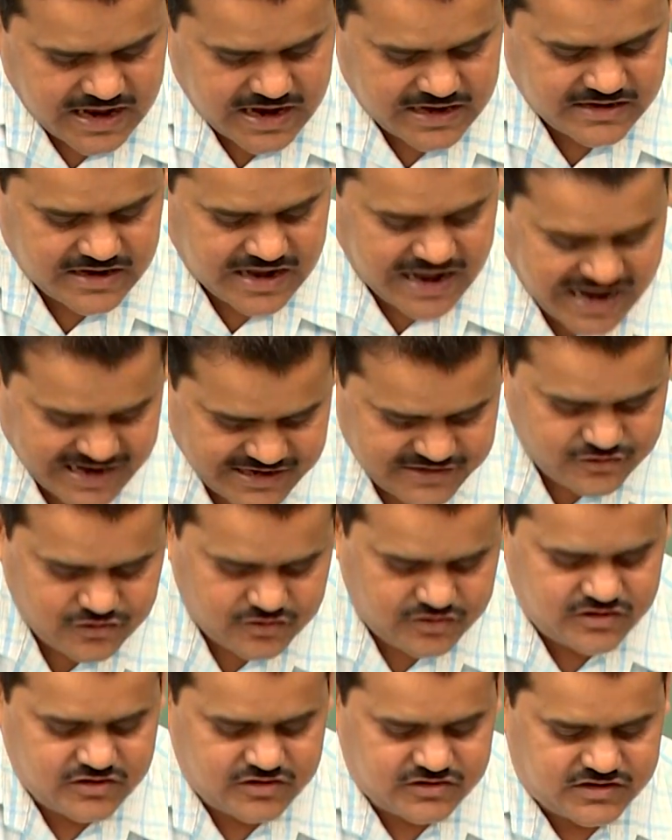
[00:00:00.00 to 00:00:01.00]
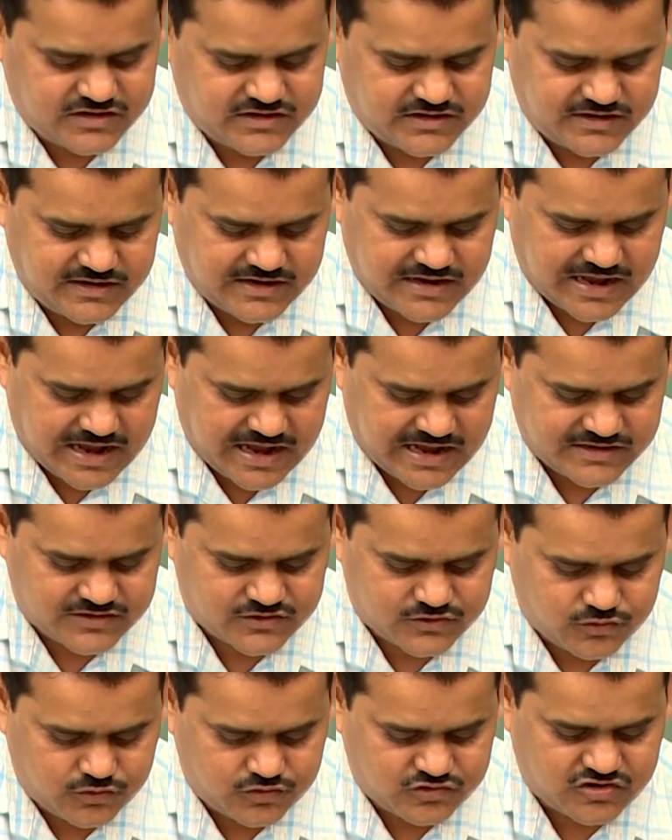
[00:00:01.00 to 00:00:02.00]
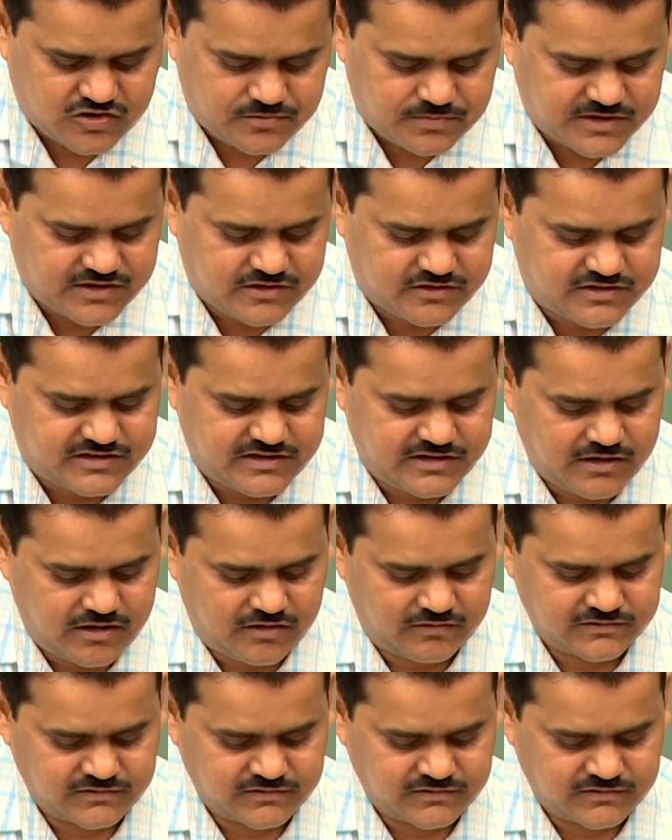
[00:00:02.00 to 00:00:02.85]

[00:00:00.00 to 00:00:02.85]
and hydroelectricity as source of energy.